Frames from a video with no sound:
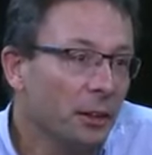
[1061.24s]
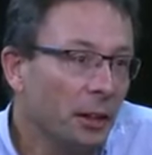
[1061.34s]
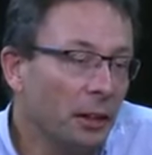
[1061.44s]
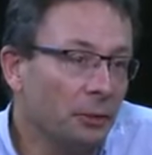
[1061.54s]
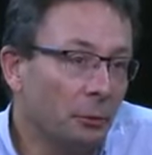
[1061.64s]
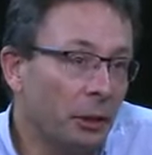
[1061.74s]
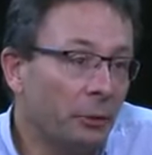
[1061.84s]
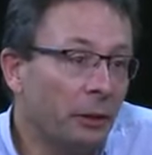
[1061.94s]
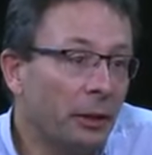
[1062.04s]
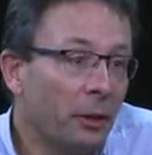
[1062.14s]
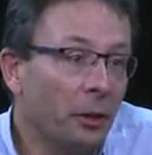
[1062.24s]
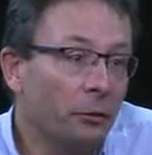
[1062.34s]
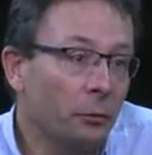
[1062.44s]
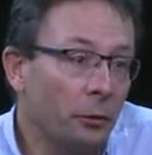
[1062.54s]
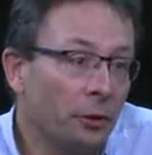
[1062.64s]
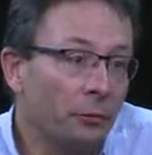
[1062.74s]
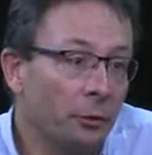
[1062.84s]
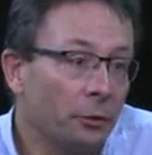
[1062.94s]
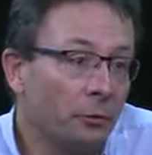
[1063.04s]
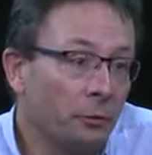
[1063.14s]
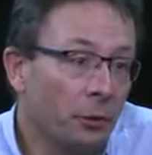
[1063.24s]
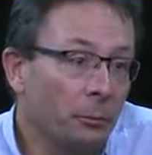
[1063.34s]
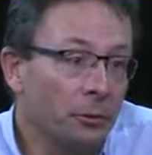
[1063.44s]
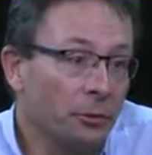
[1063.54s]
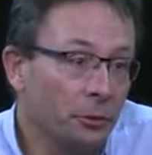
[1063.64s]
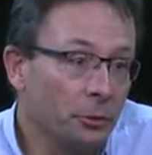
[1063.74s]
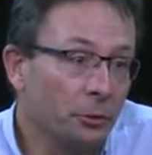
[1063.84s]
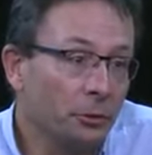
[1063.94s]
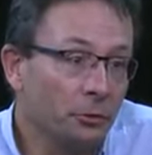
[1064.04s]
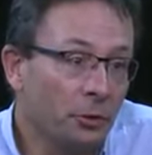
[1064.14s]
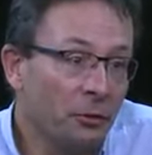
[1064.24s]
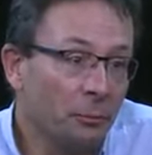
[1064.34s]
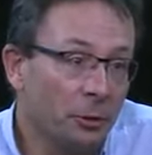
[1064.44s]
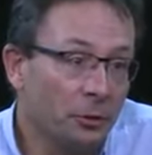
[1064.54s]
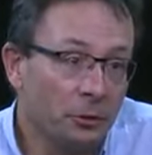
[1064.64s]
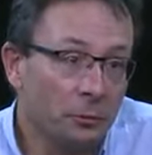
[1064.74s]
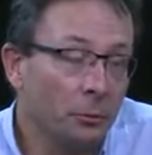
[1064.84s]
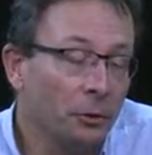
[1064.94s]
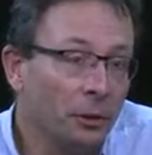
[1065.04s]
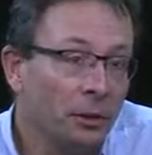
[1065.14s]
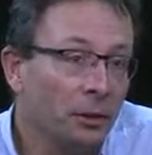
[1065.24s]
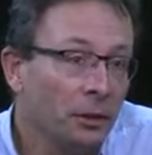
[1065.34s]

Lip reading: it's really, really hard for individual farmers to survive because of all the